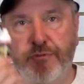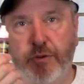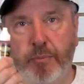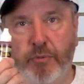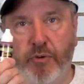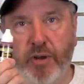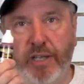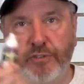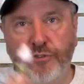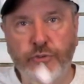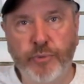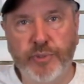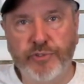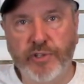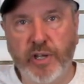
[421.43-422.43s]
from Garage
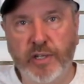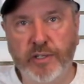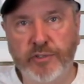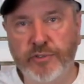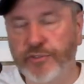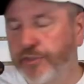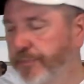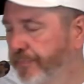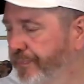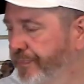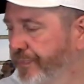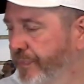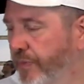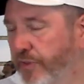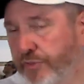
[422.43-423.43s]
US Colors.
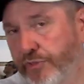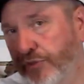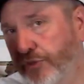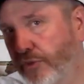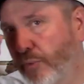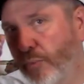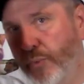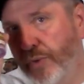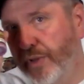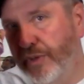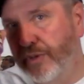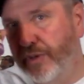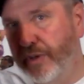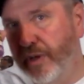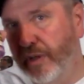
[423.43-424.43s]
This is a really
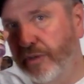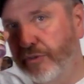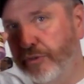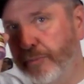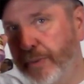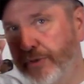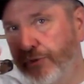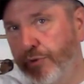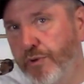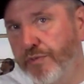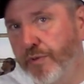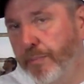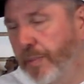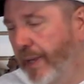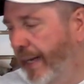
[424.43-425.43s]
good color, especially
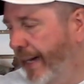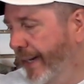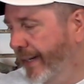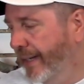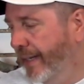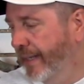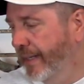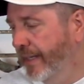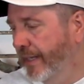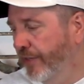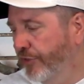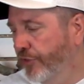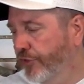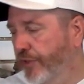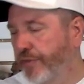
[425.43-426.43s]
over black. It
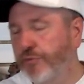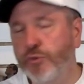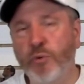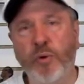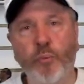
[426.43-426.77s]
just gives you a